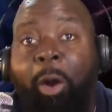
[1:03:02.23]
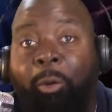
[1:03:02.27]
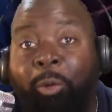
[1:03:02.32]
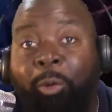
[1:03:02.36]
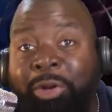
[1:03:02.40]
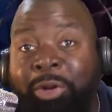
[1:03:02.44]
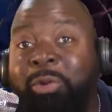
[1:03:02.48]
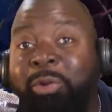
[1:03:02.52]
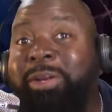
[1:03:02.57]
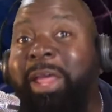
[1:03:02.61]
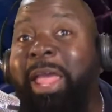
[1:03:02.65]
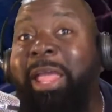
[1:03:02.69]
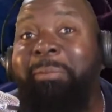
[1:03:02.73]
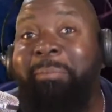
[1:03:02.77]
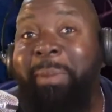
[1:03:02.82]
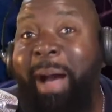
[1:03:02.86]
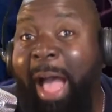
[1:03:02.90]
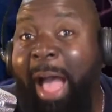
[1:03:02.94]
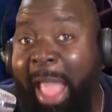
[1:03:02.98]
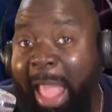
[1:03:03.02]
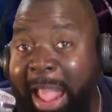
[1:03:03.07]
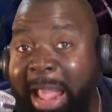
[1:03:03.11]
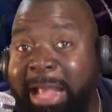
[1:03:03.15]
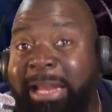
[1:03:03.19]
Will you take
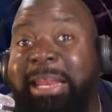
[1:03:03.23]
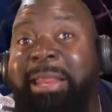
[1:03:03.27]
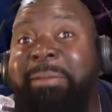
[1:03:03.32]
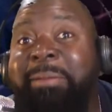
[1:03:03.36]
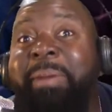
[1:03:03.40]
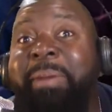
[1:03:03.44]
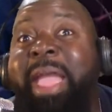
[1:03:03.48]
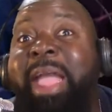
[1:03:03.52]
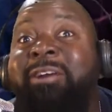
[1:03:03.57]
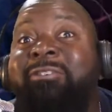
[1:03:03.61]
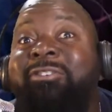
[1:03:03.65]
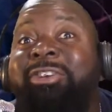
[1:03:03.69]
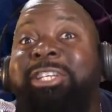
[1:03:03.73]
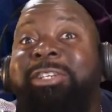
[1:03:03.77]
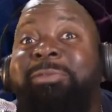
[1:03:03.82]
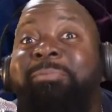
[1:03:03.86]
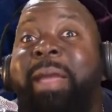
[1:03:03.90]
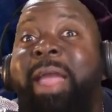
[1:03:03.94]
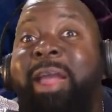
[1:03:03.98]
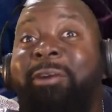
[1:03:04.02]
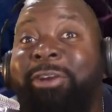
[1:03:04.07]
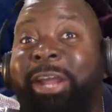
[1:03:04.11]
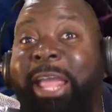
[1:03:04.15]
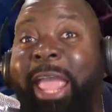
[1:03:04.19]
my hand in marriage,
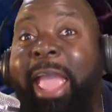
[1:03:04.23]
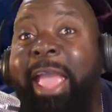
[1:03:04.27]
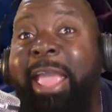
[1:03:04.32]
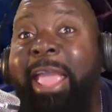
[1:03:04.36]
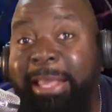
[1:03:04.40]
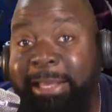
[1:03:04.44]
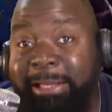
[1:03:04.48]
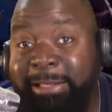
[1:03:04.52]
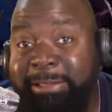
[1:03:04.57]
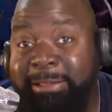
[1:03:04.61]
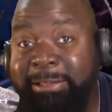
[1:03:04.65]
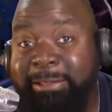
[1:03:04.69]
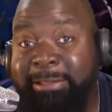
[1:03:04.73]
Mary Kay?